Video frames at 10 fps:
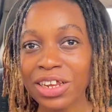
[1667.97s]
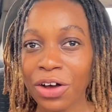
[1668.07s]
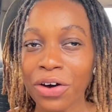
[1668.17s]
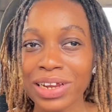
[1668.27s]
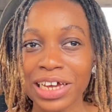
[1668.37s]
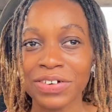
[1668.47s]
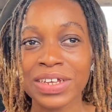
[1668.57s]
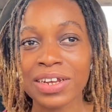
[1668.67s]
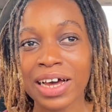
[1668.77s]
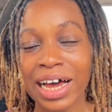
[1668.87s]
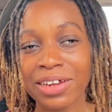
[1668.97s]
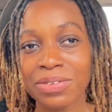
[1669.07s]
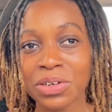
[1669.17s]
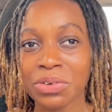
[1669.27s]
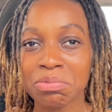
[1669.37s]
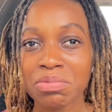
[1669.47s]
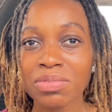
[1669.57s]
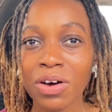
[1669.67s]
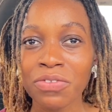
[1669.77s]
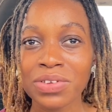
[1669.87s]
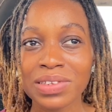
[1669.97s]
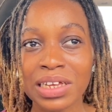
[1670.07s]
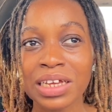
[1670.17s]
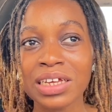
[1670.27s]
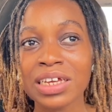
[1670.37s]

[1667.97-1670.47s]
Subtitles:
court hearing, obviously